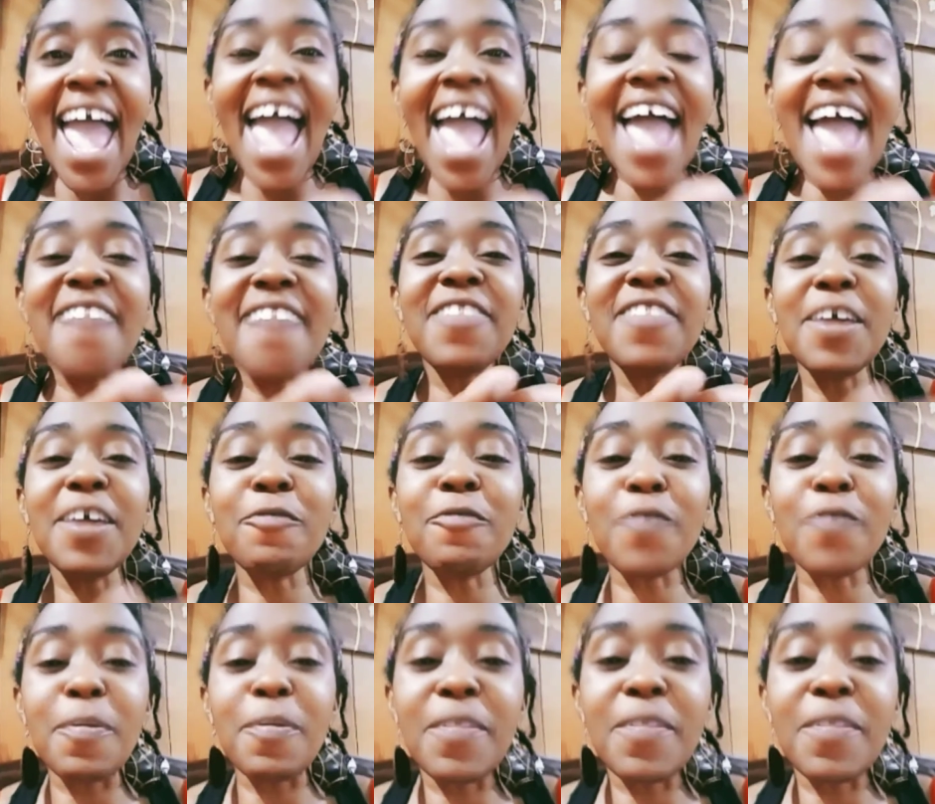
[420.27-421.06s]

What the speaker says: And then from